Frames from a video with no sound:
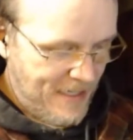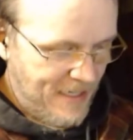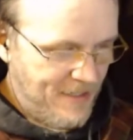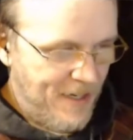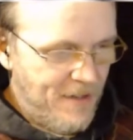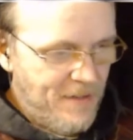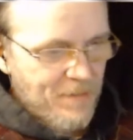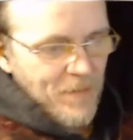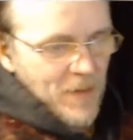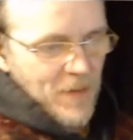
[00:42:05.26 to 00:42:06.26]
detail.
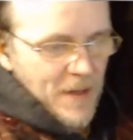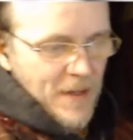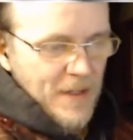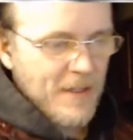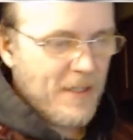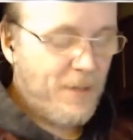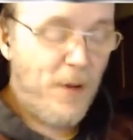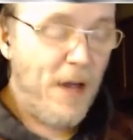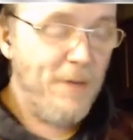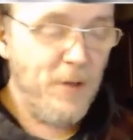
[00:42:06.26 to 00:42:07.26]
Because if you
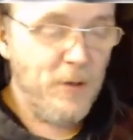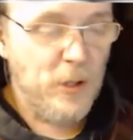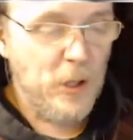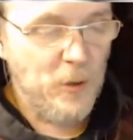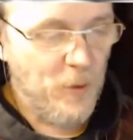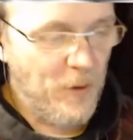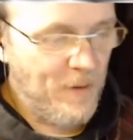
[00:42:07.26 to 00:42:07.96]
have no clue,